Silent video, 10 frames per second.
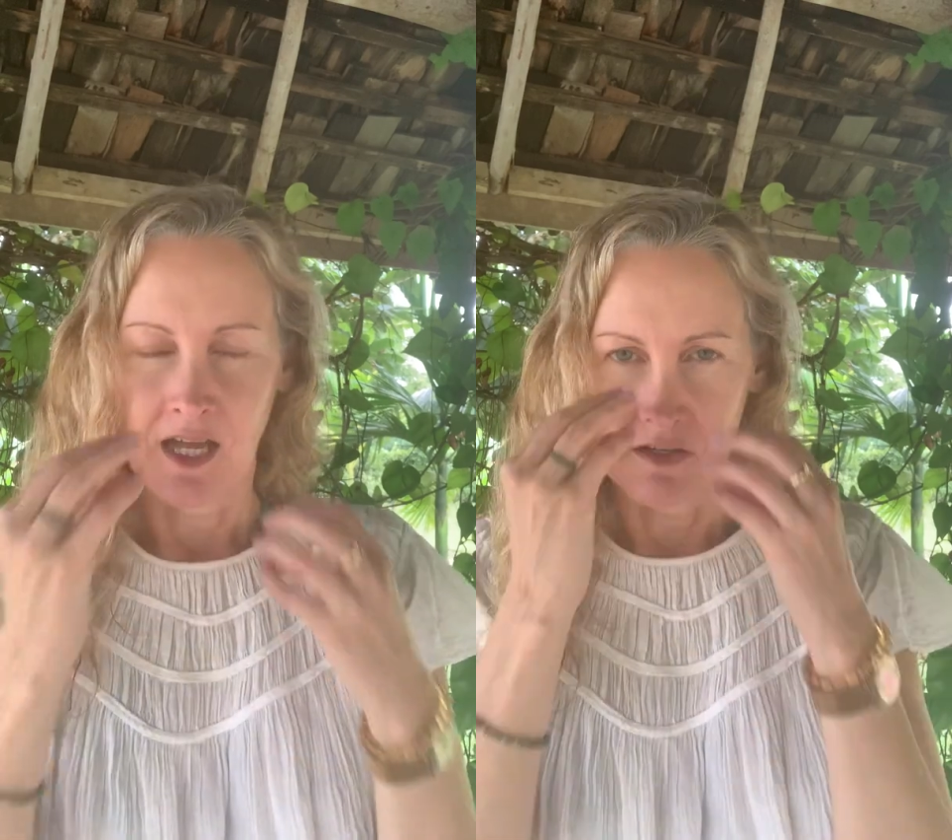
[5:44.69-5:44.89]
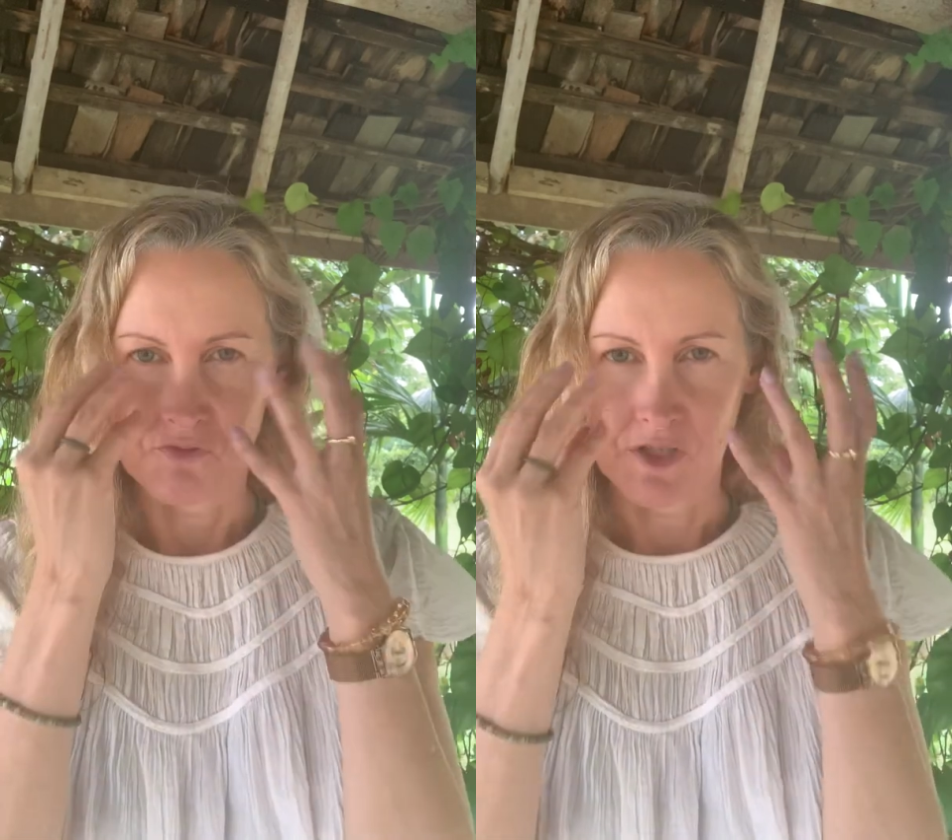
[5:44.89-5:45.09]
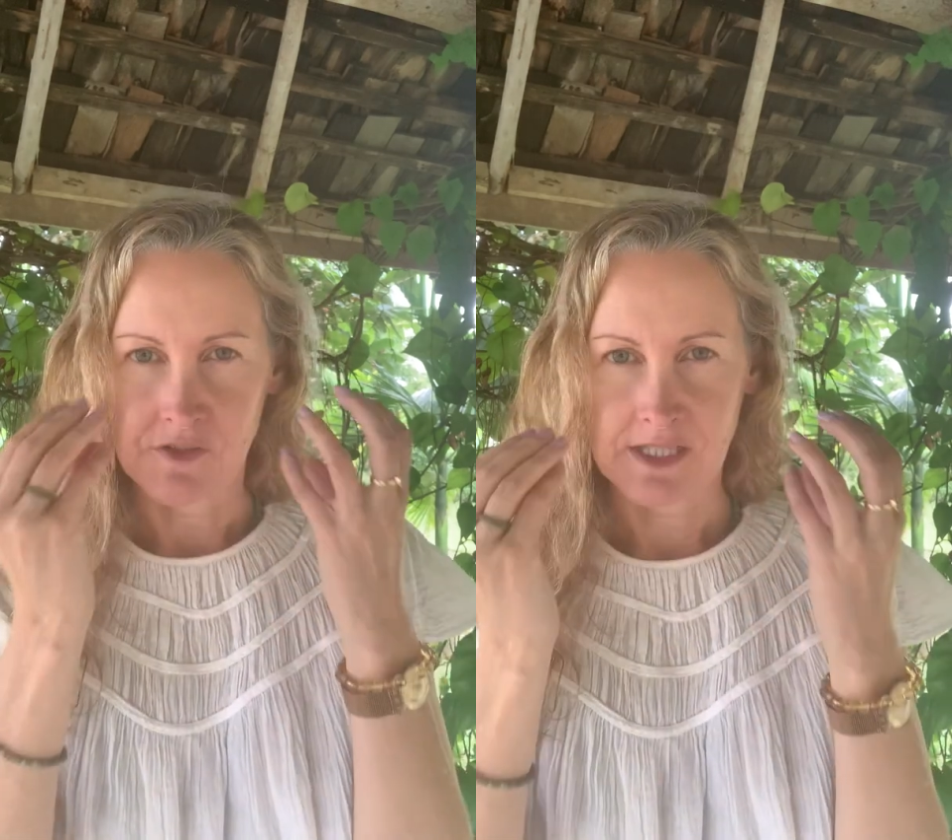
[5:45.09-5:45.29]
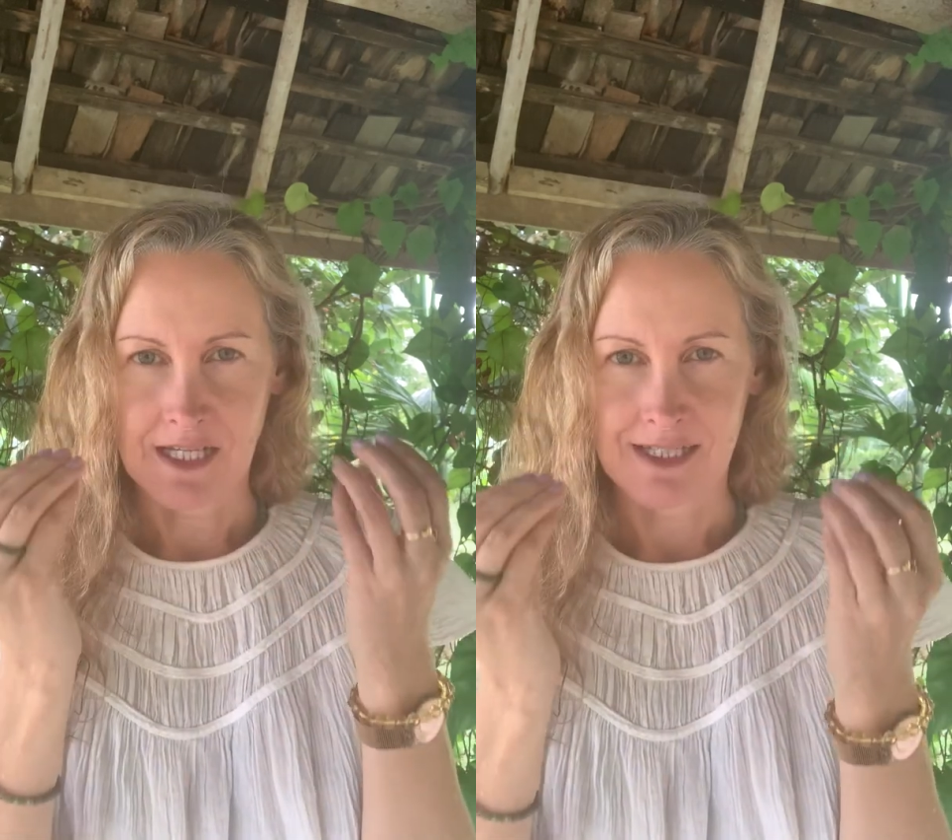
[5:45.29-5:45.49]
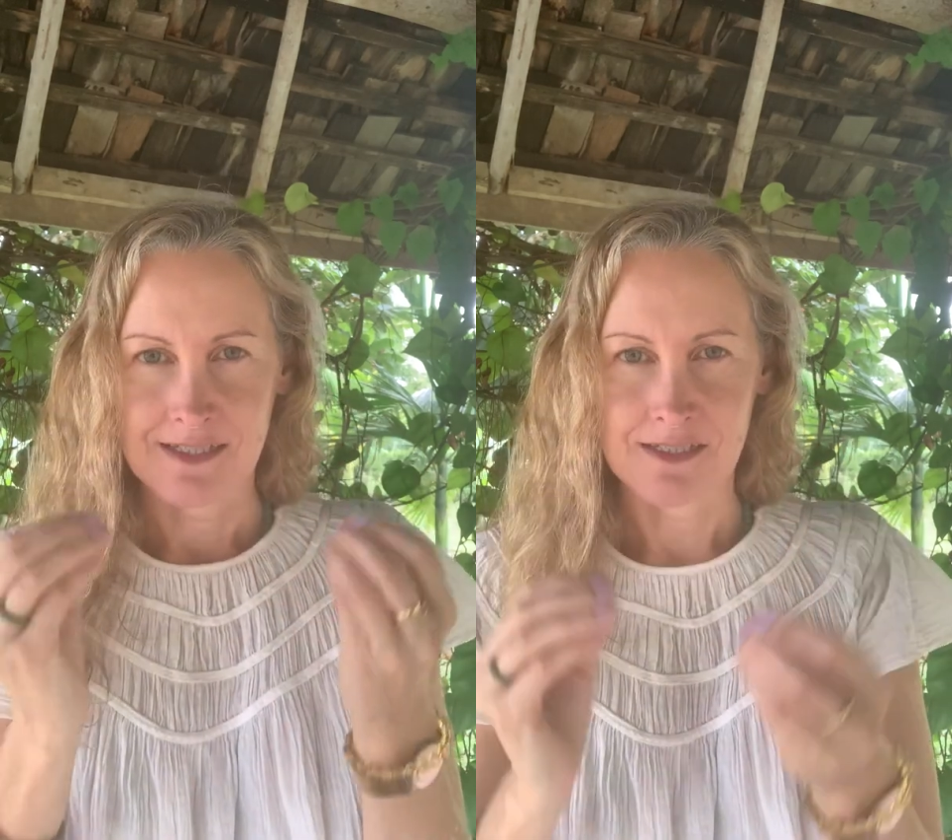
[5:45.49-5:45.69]
and felt
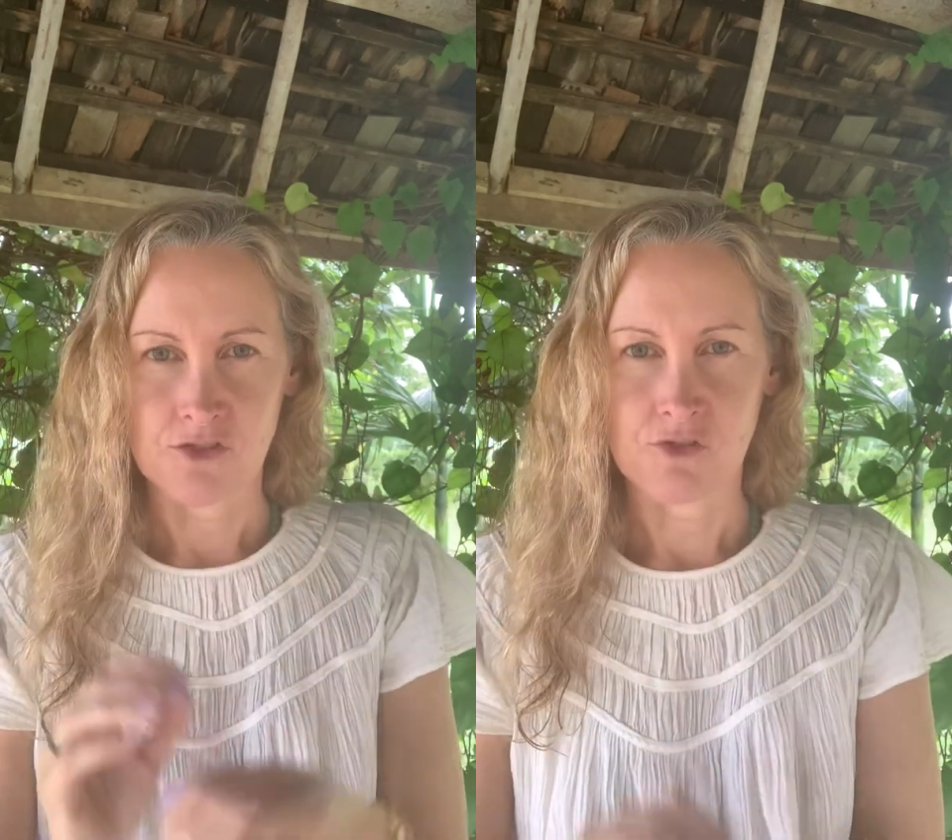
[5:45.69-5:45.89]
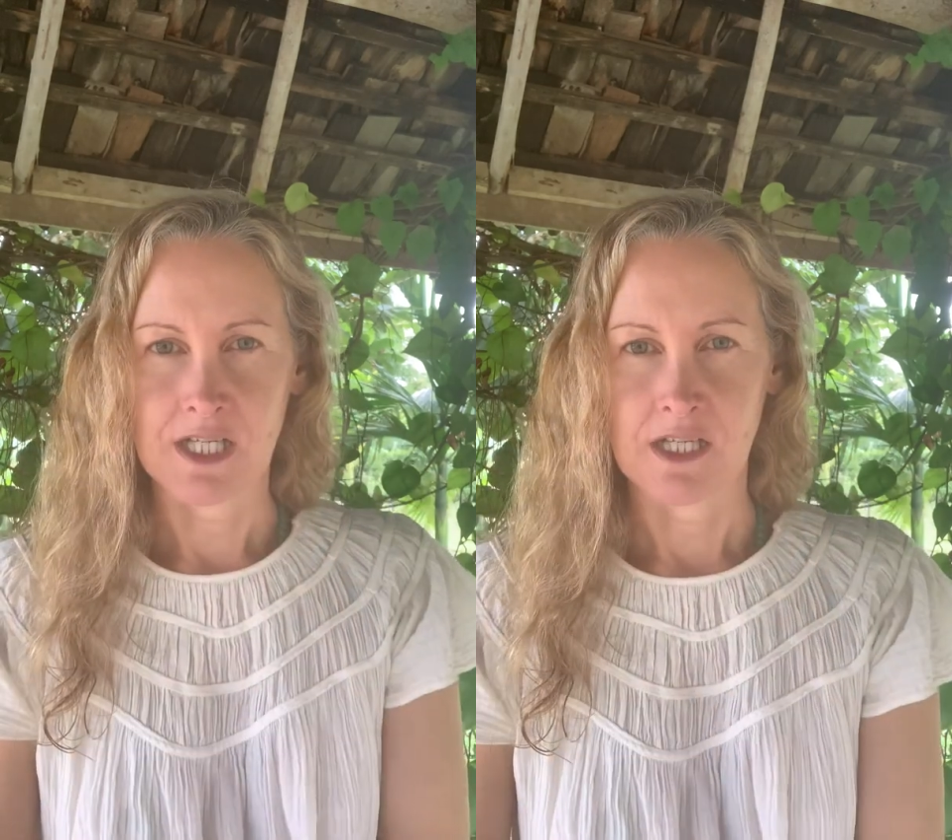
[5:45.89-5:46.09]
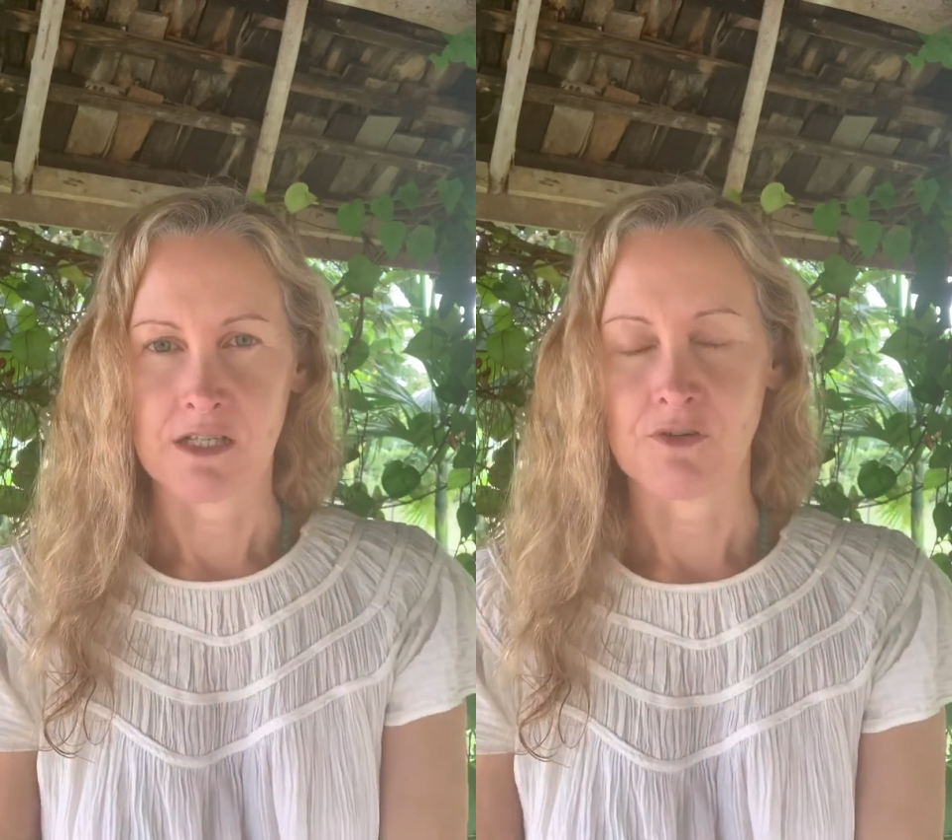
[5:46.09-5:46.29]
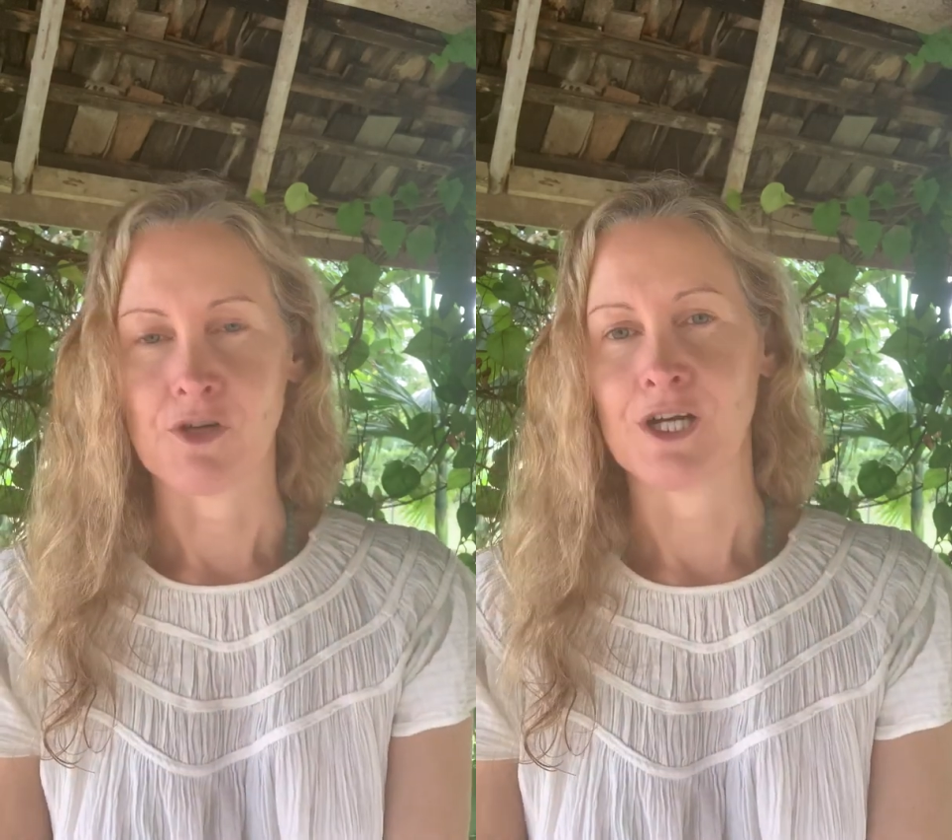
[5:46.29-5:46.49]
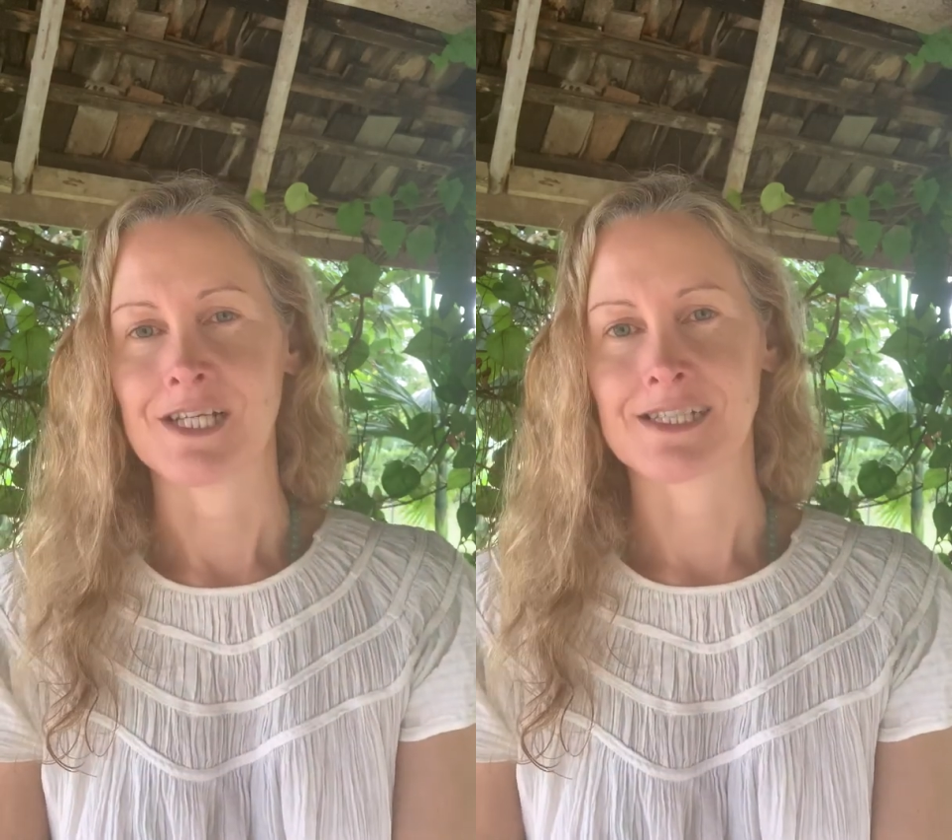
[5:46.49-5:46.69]
sand and grit in our
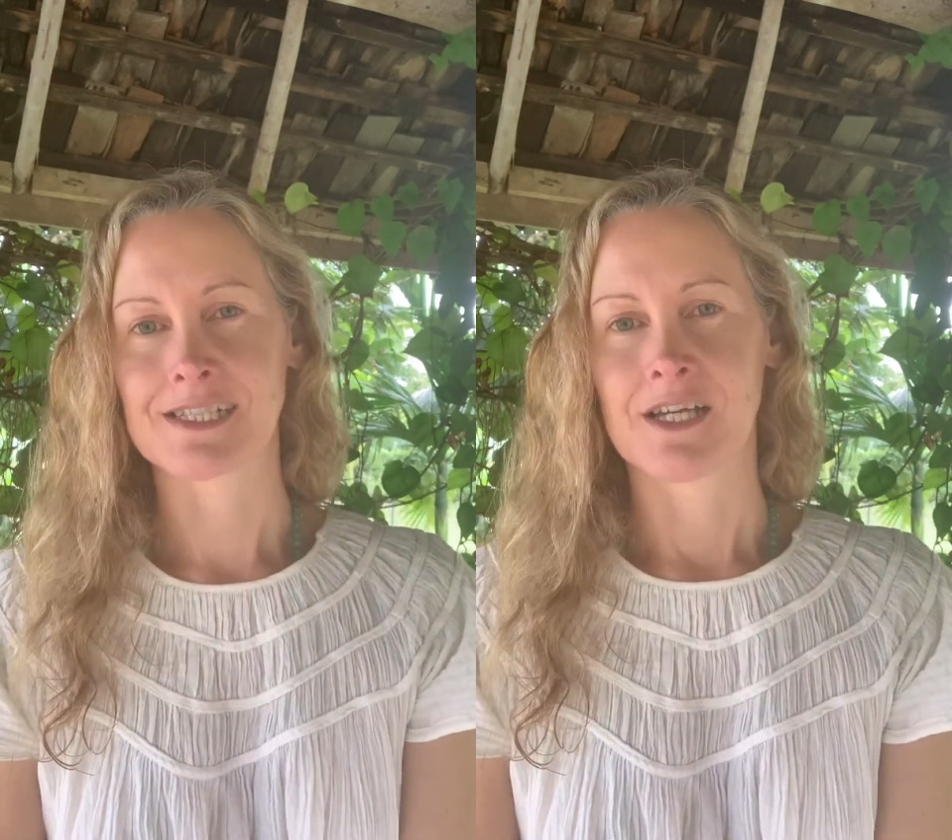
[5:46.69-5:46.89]
eyes.